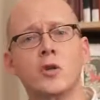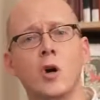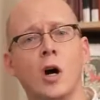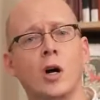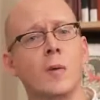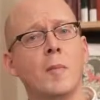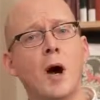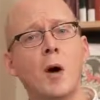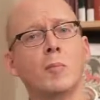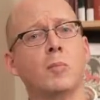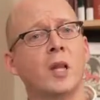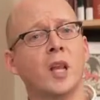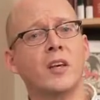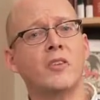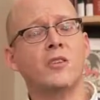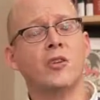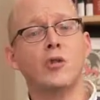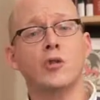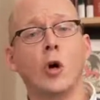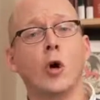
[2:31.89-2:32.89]
talk about
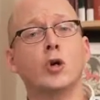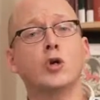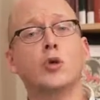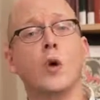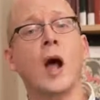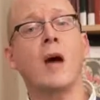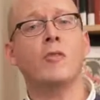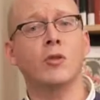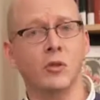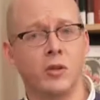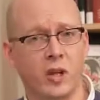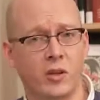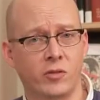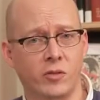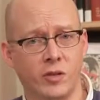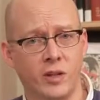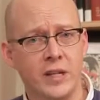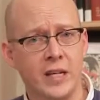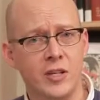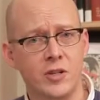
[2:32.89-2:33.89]
places or travel
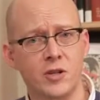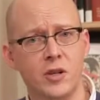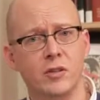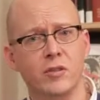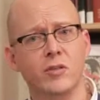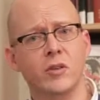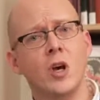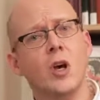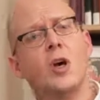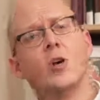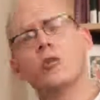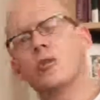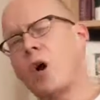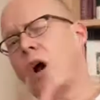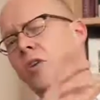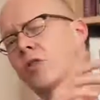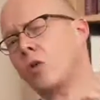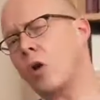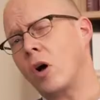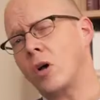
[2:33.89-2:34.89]
destinations. So
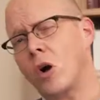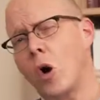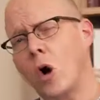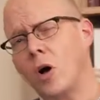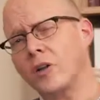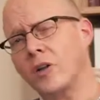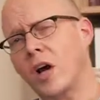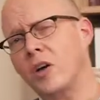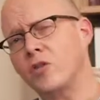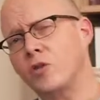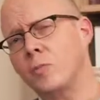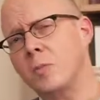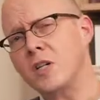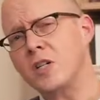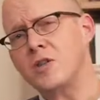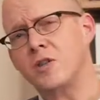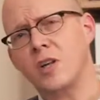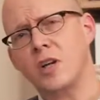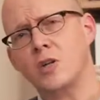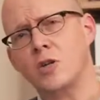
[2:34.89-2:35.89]
I saw an online
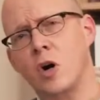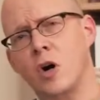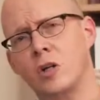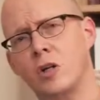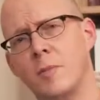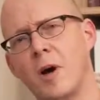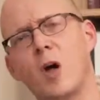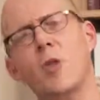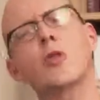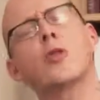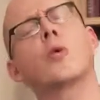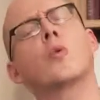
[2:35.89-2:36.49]
speech that talked about